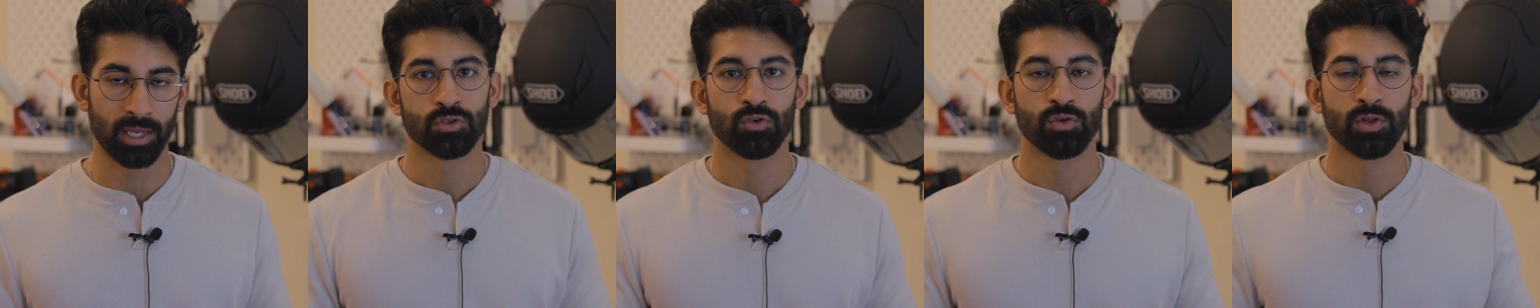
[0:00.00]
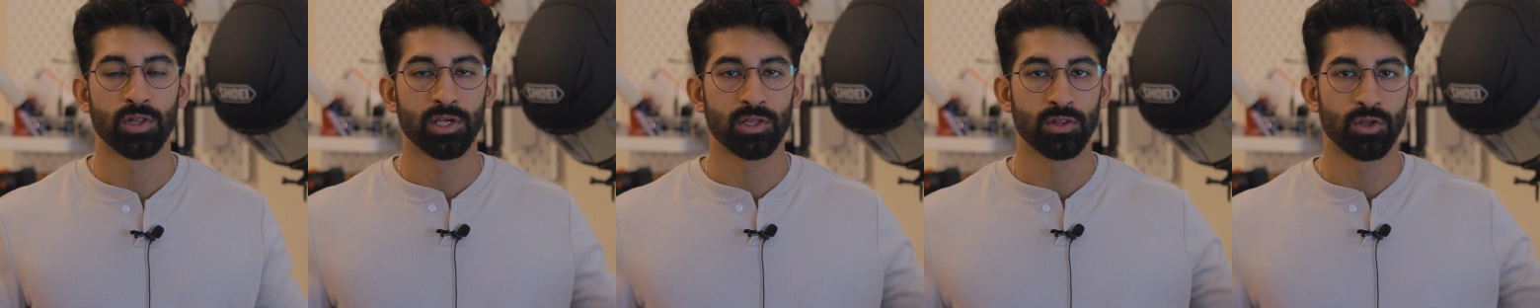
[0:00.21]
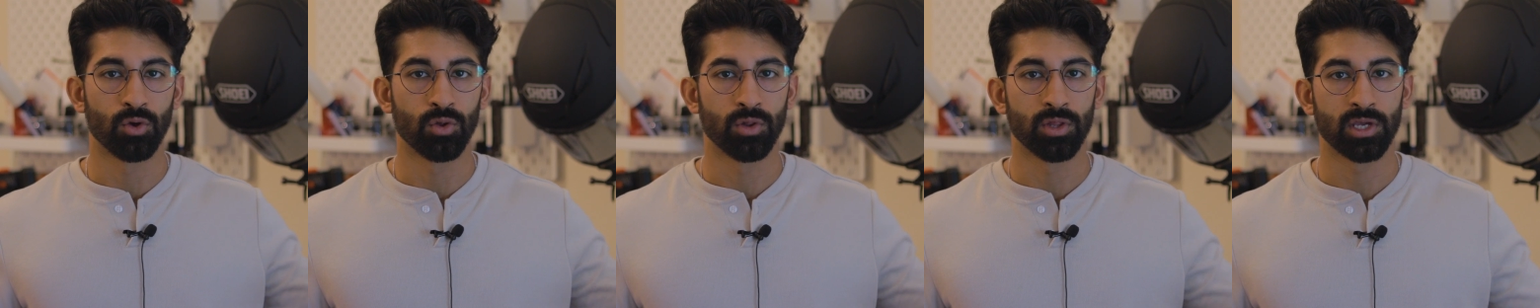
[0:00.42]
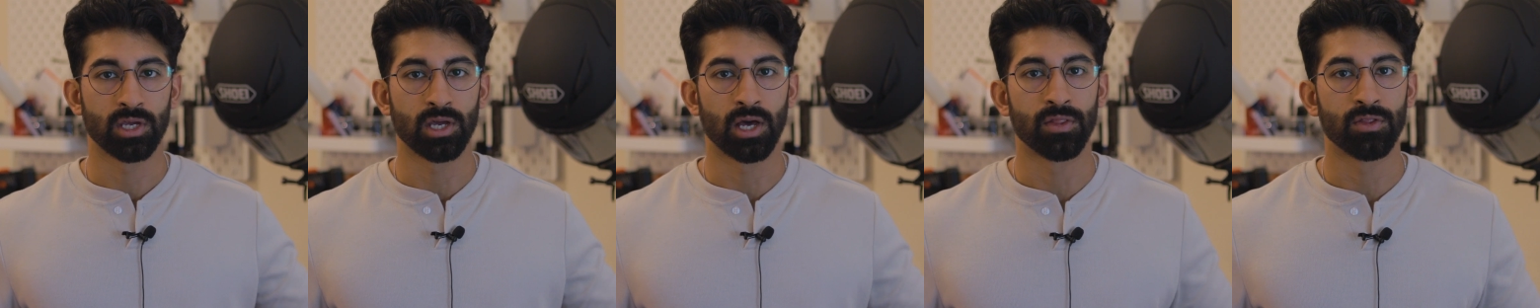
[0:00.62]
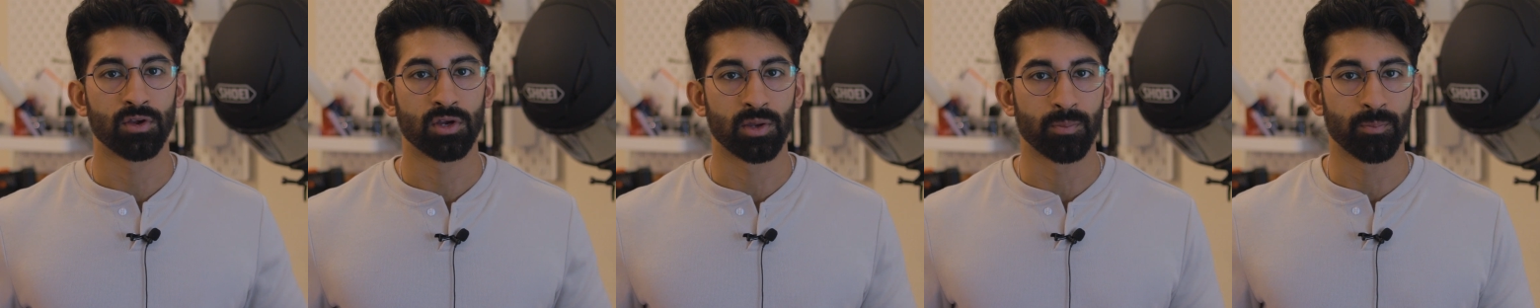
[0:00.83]
So really the only
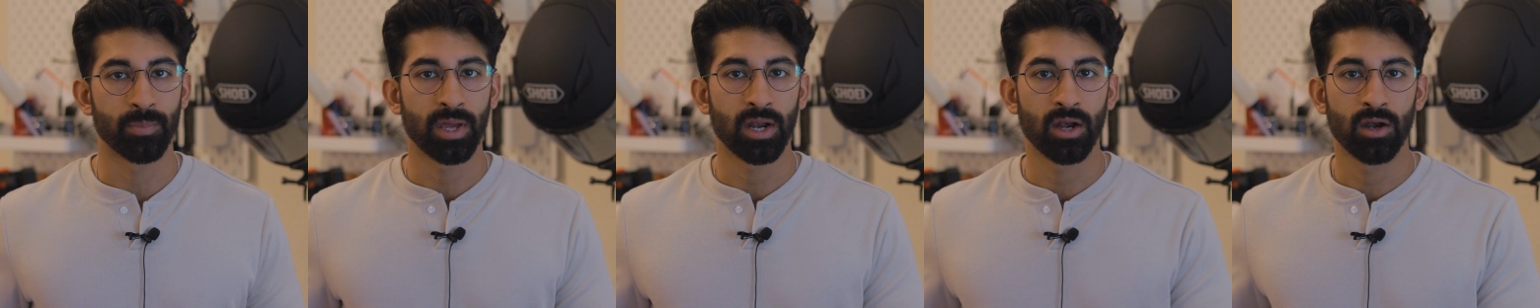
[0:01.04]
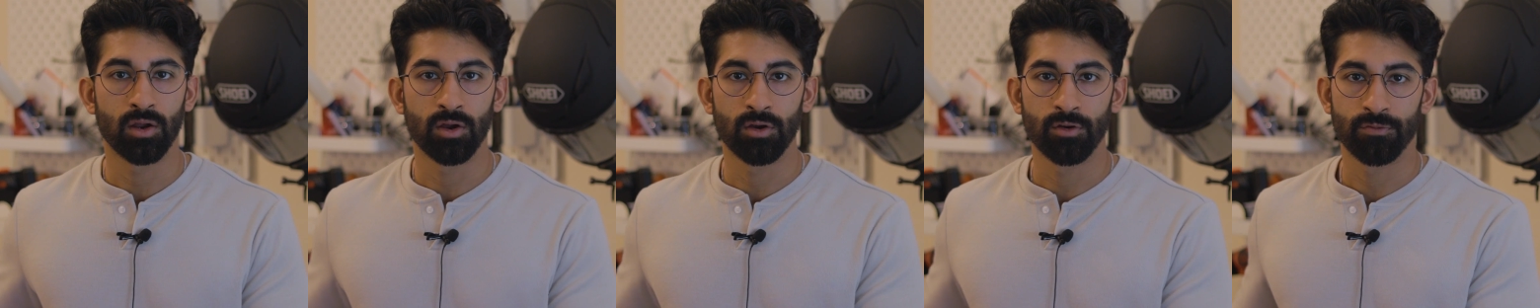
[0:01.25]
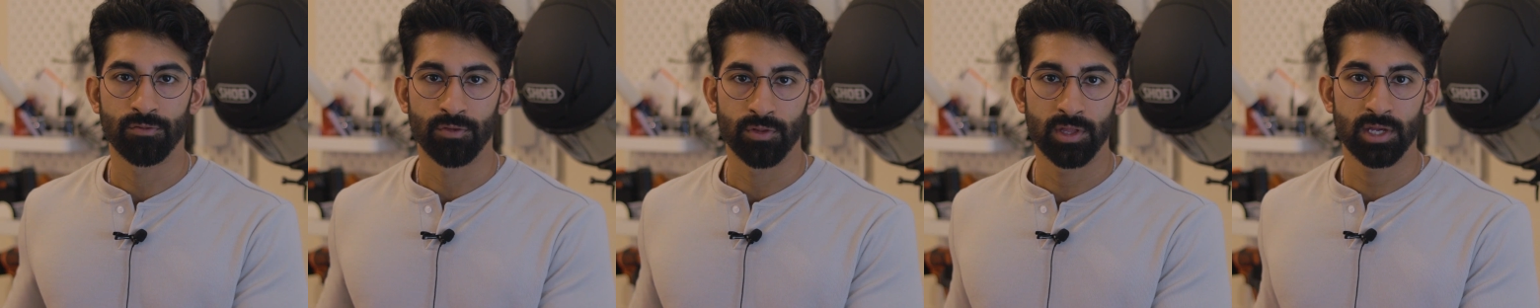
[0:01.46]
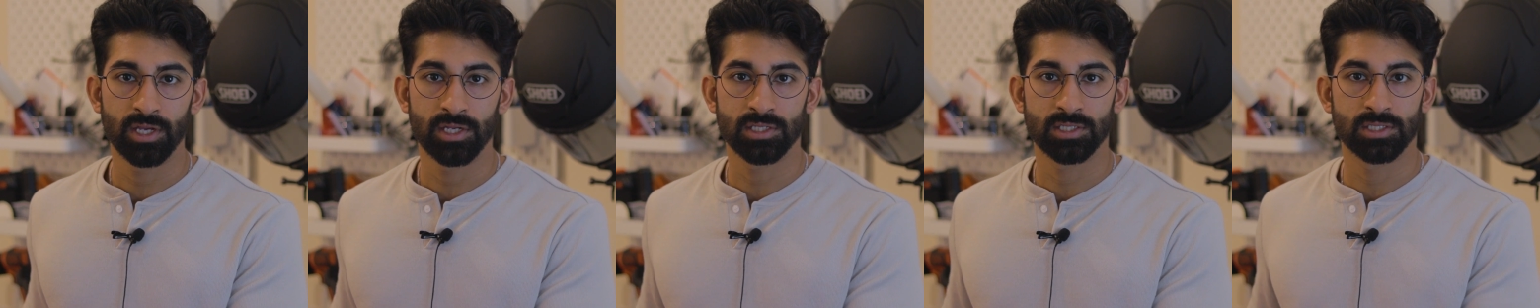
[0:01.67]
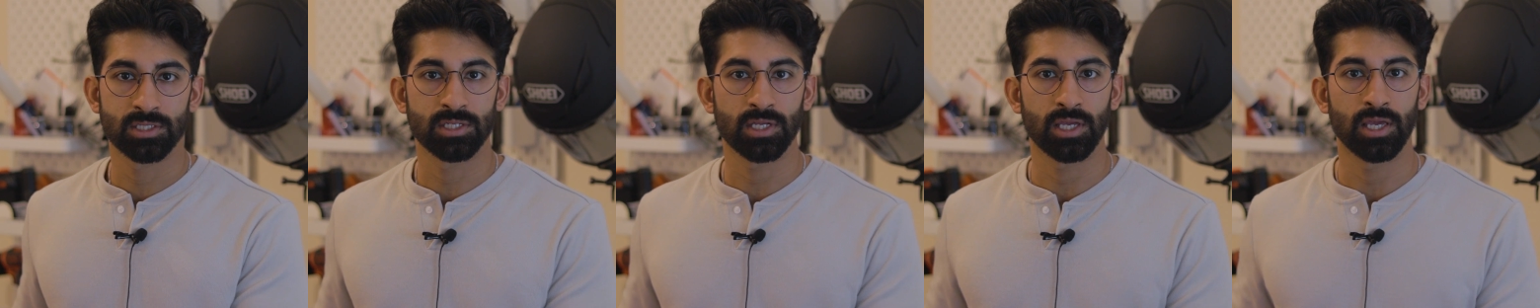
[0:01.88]
other competitor for this